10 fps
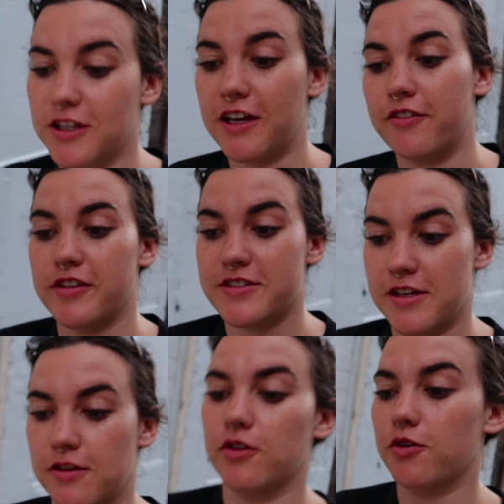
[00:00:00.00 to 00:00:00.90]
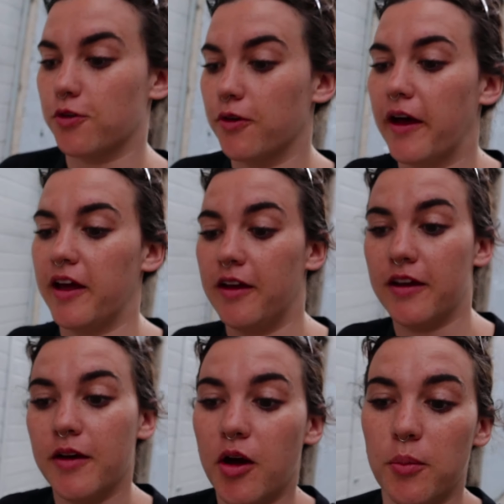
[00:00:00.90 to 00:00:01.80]
Life is cyclical,
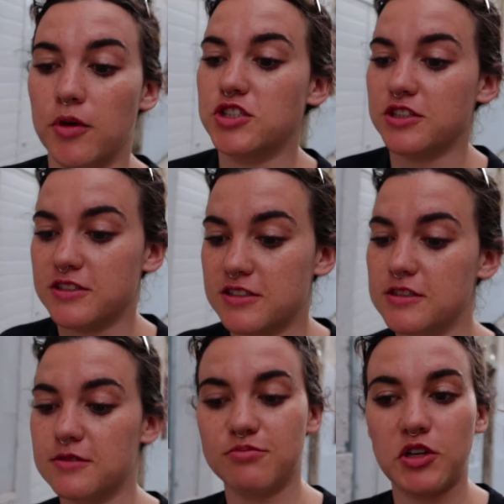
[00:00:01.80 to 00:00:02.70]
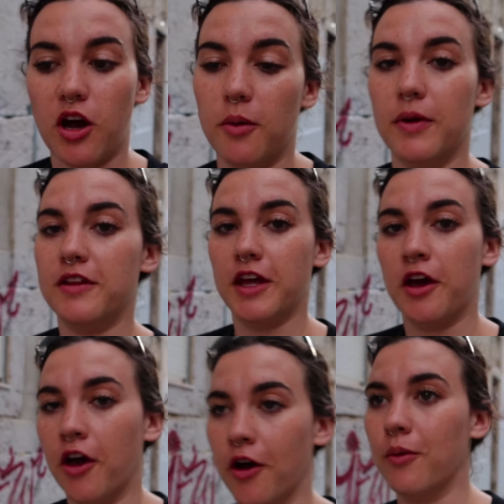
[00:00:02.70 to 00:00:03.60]
and emotions come and they
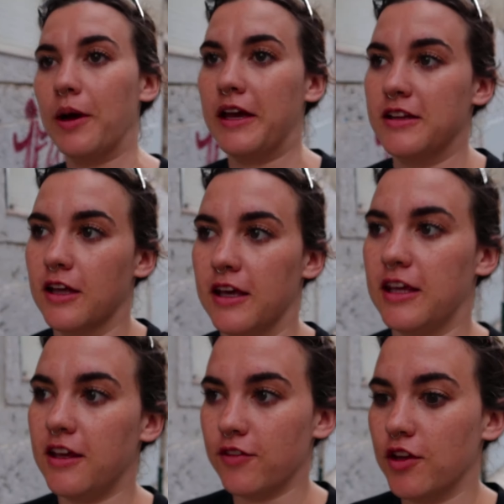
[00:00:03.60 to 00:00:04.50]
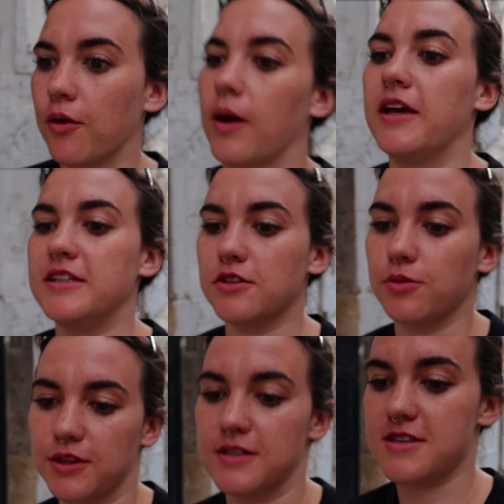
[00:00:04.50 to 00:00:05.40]
go. And like, even though I deal
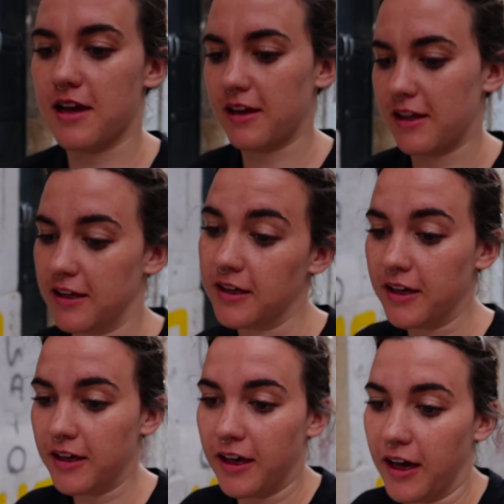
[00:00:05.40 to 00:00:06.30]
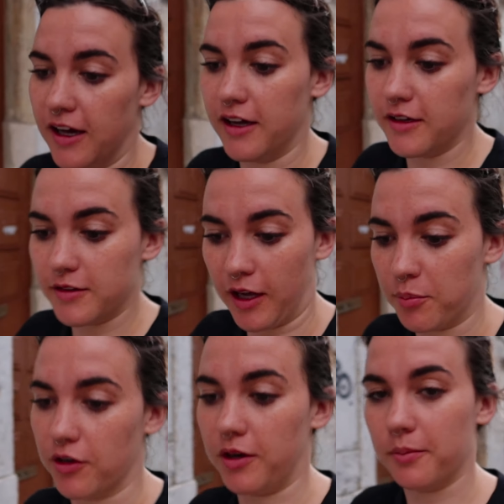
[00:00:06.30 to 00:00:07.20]
with anxiety at a
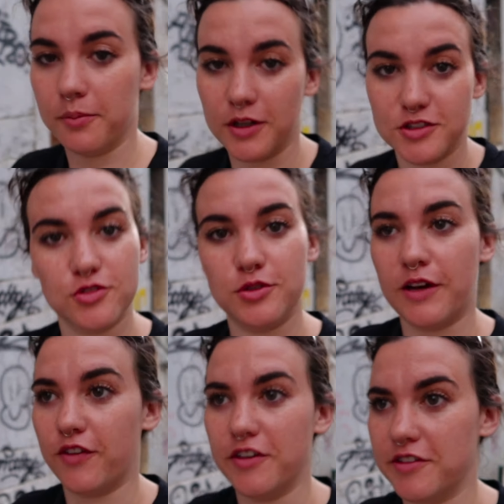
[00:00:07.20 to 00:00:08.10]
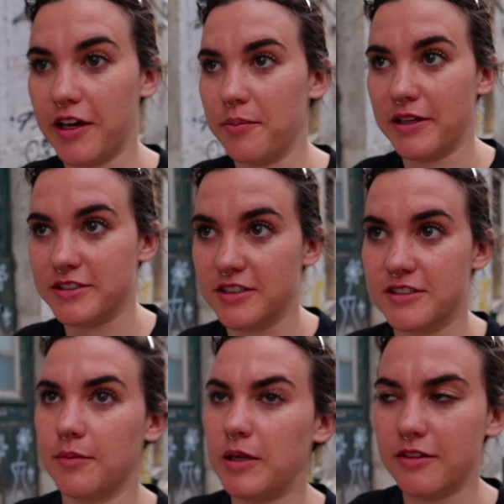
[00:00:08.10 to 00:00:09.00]
pretty much everyday basis,
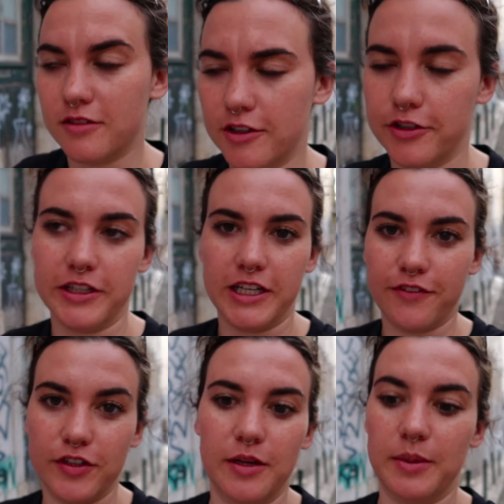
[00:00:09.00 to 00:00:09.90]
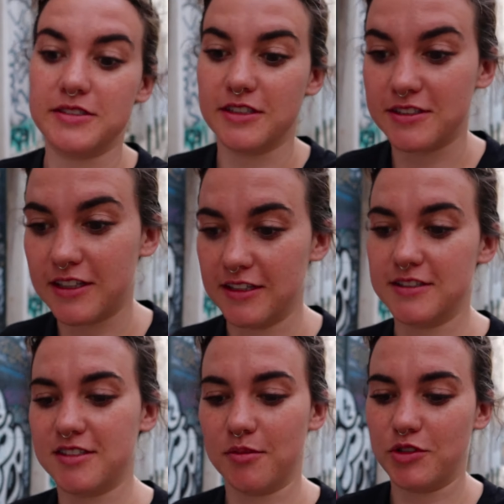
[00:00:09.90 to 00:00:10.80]
I mean, literally an everyday basis at
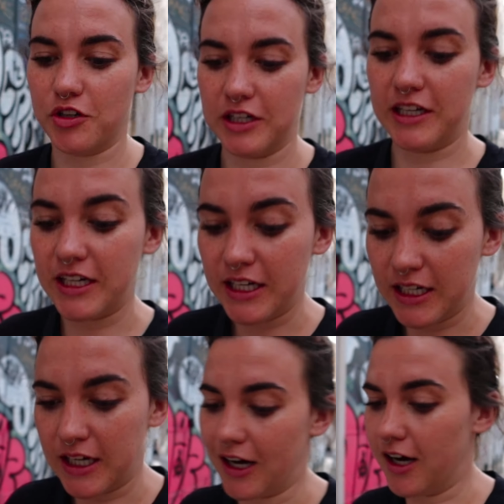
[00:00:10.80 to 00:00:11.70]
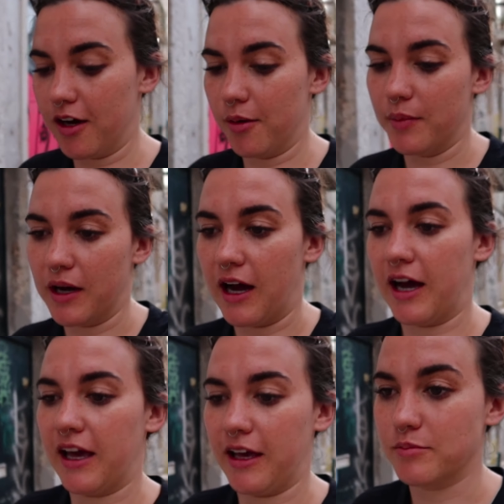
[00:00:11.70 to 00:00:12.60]
some degree,
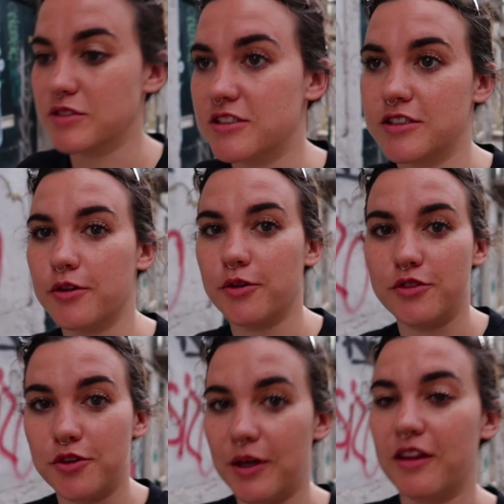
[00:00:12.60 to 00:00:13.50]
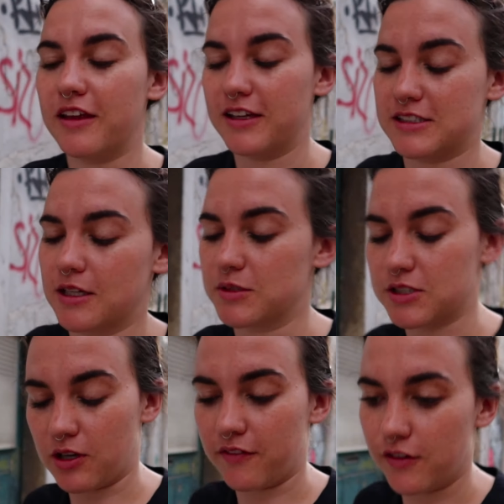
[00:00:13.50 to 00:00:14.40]
I am still doing things, and I'm
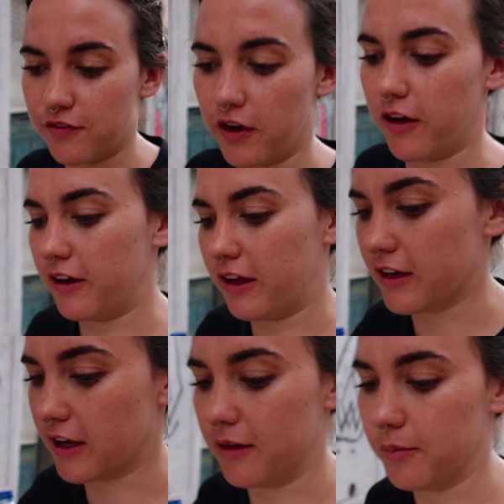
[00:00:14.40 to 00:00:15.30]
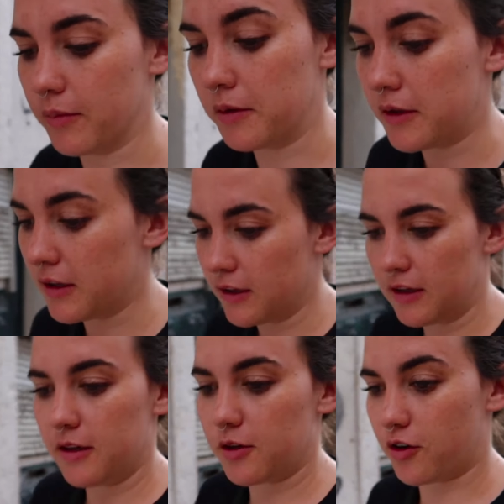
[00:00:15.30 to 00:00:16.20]
still having fun, and I'm
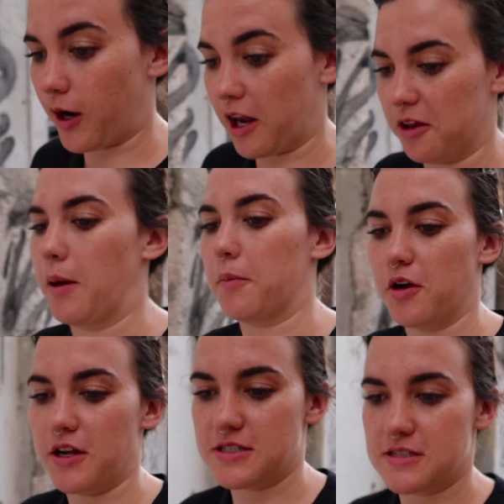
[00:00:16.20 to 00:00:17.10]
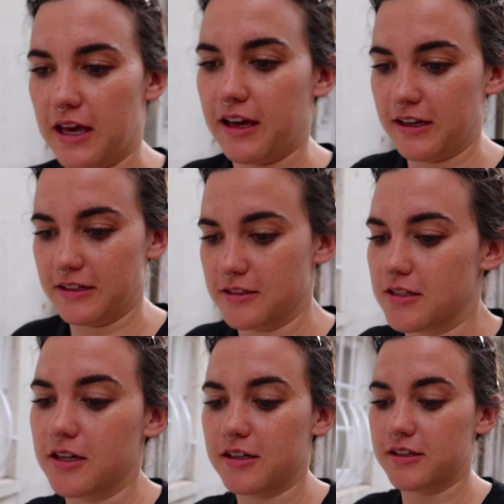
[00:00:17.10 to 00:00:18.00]
creating memories, and
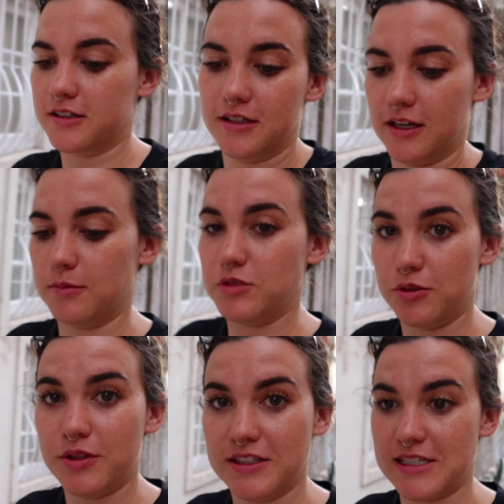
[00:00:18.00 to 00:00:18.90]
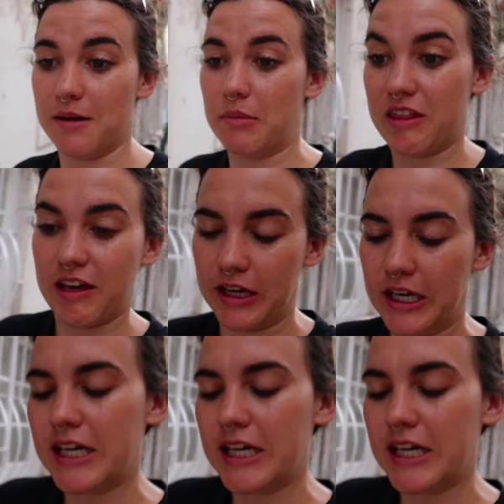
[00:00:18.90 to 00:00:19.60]
I'm doing the damn thing.